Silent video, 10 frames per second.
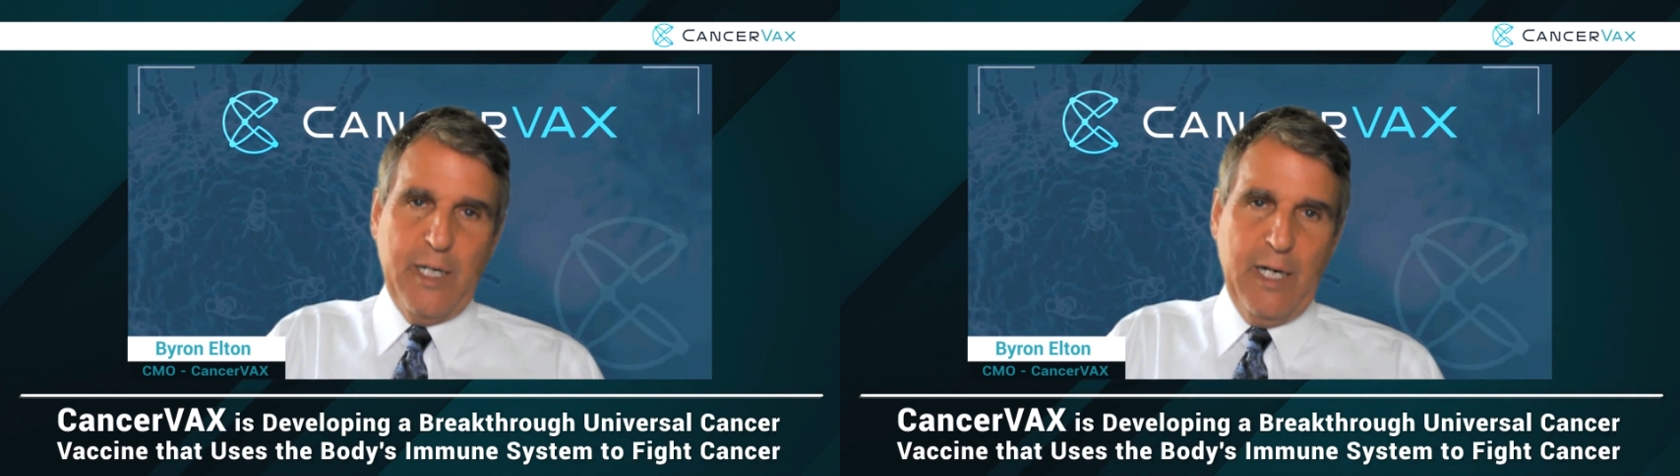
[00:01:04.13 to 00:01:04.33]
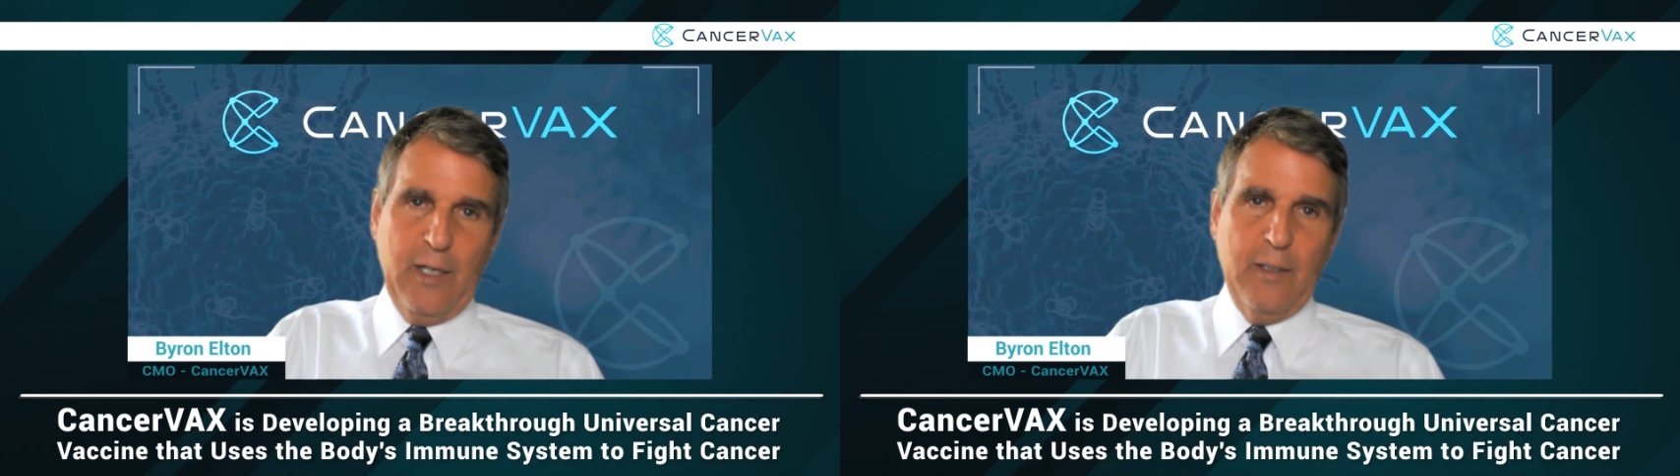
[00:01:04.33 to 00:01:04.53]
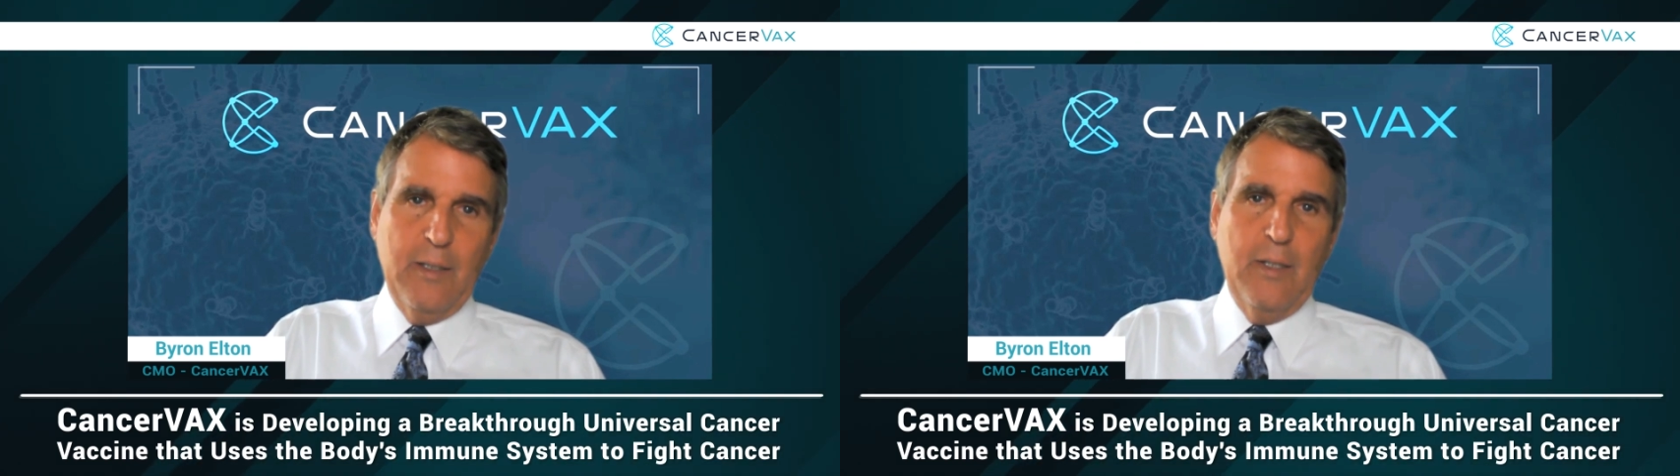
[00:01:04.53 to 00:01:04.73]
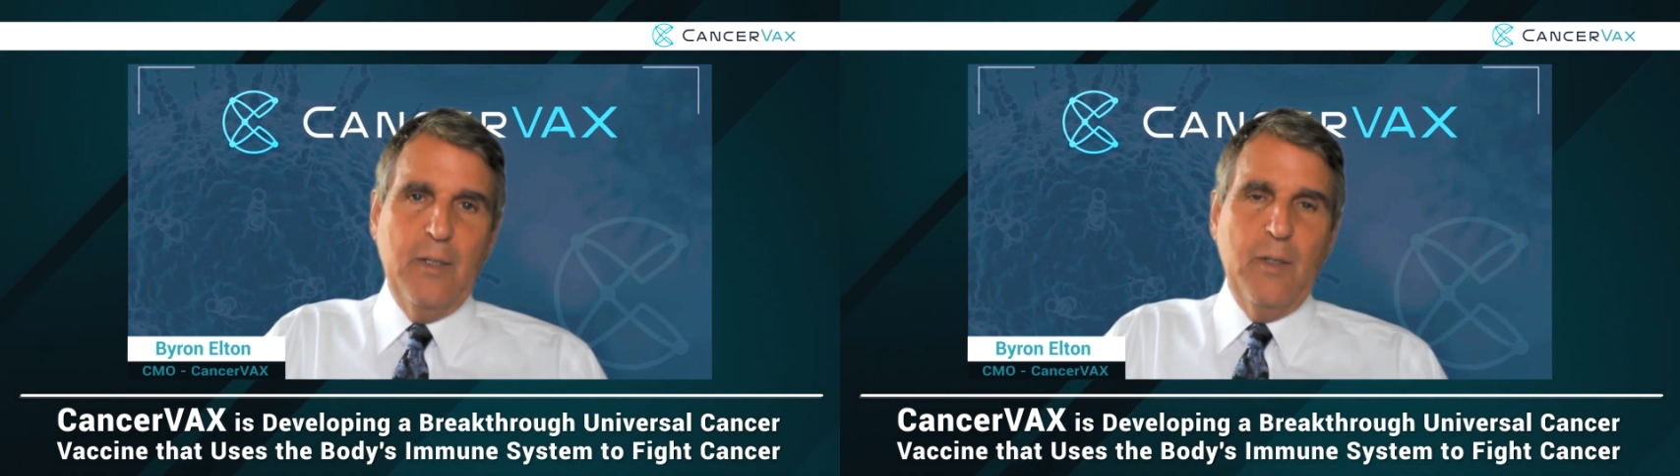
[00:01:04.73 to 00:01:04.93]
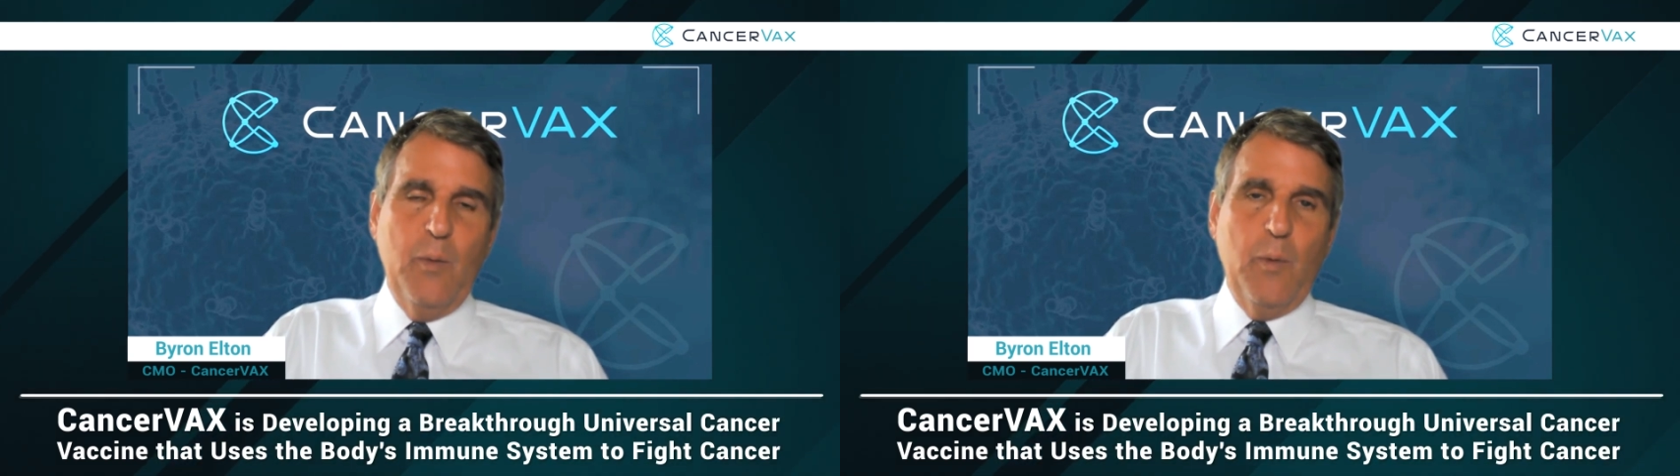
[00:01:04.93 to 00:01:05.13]
care,
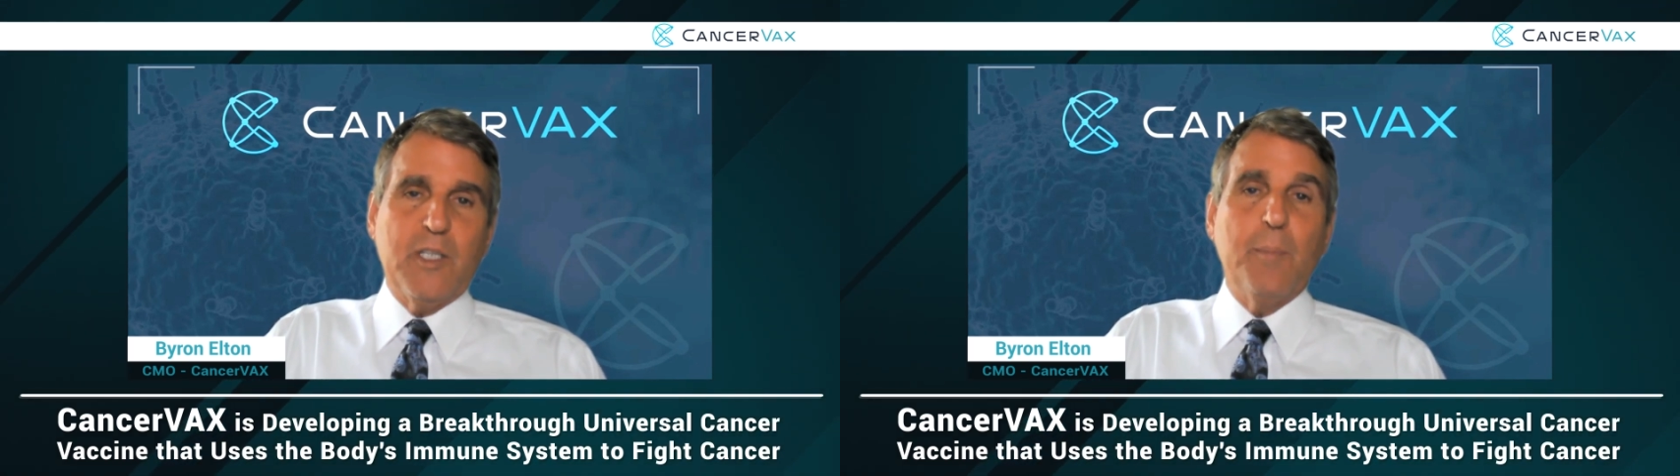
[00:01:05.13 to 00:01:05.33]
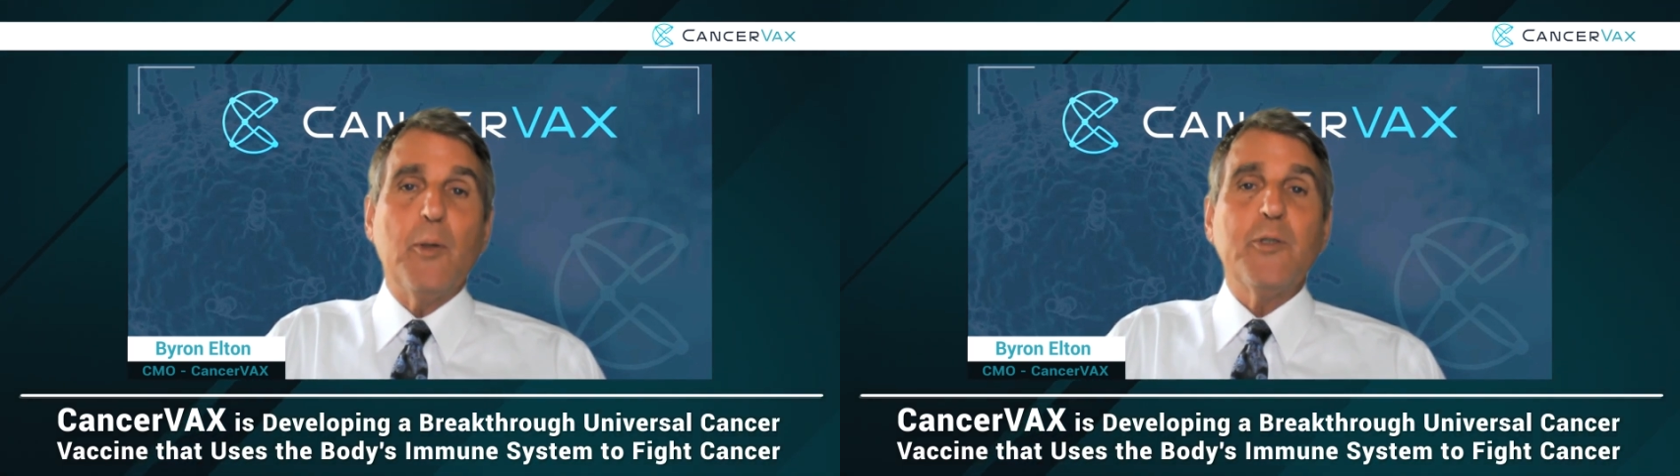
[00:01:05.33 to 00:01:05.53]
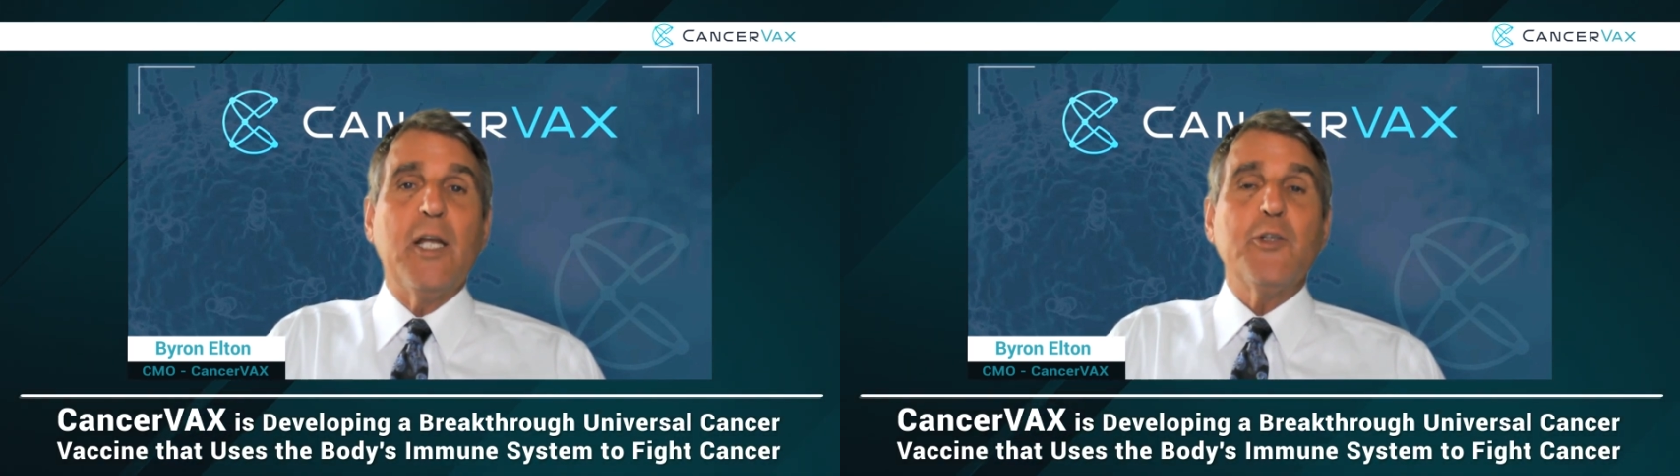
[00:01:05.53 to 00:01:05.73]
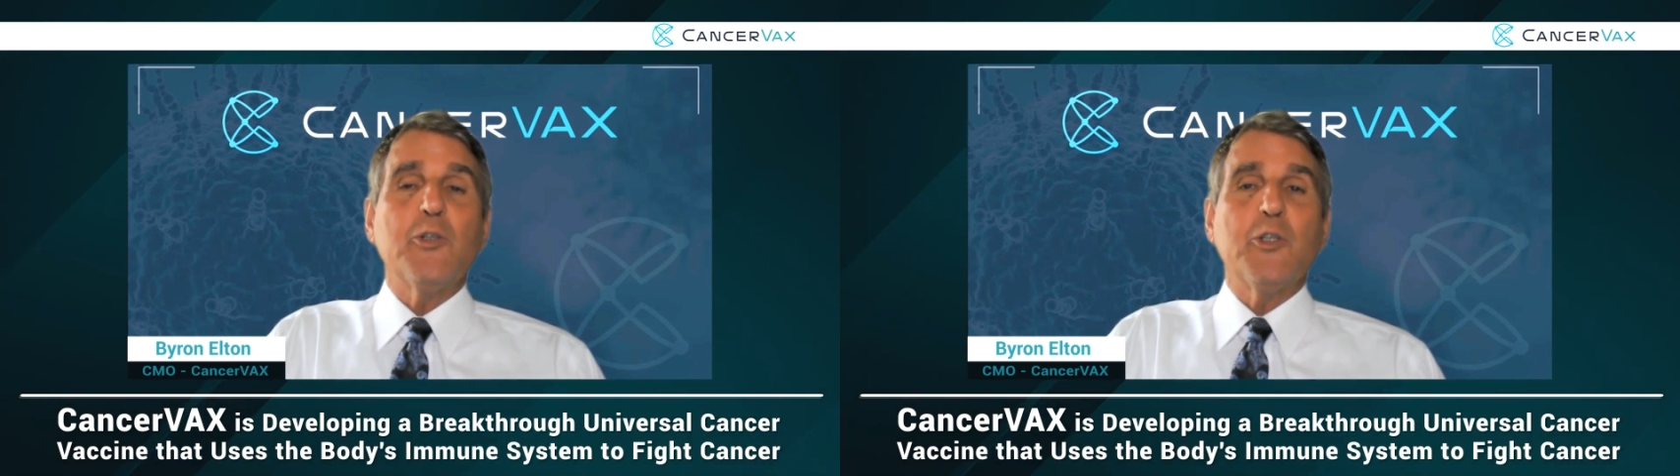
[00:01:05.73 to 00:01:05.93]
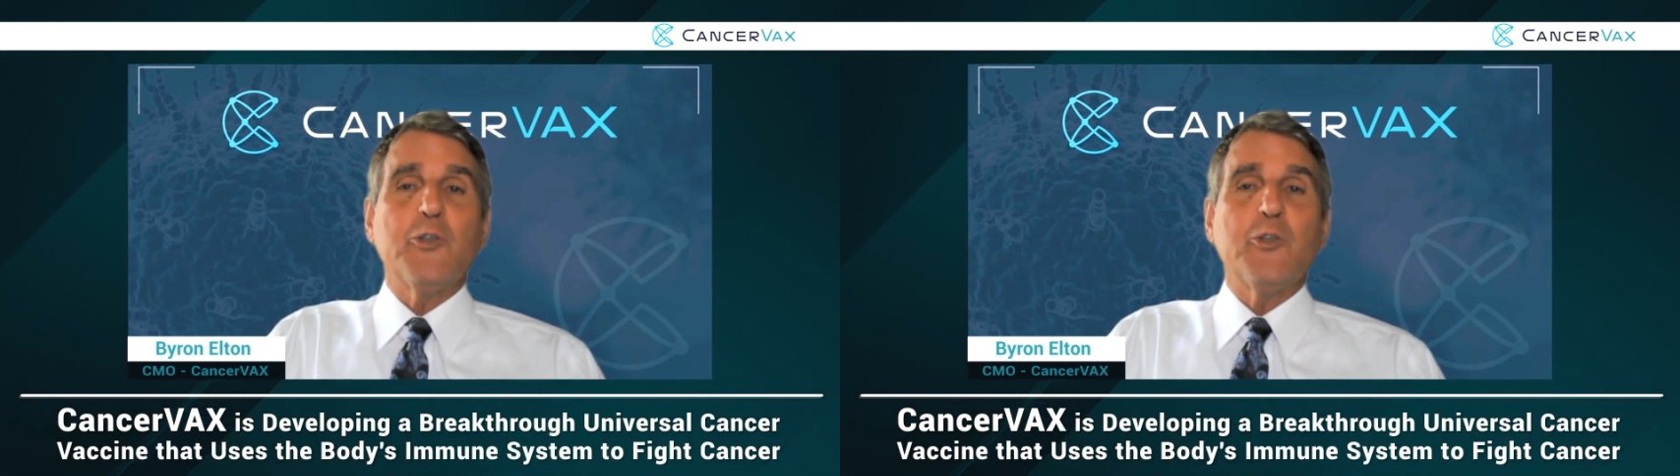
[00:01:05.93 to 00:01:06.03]
with the potential to